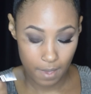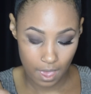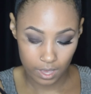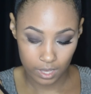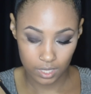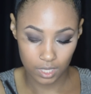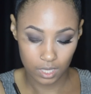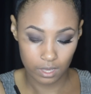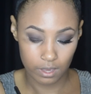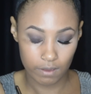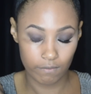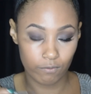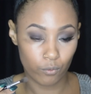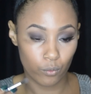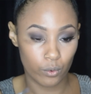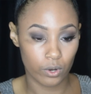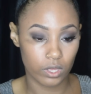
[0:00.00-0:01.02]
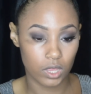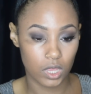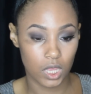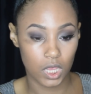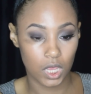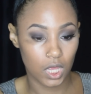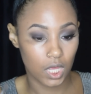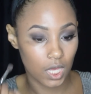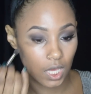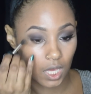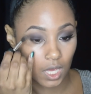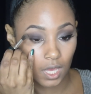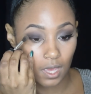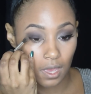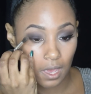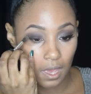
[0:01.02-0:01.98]
back and forth
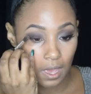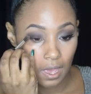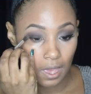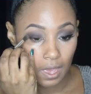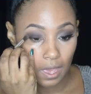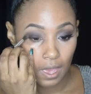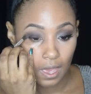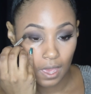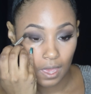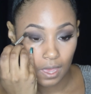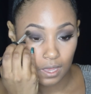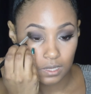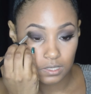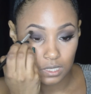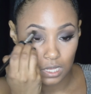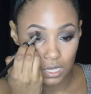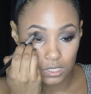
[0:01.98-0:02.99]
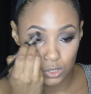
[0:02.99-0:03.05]
as I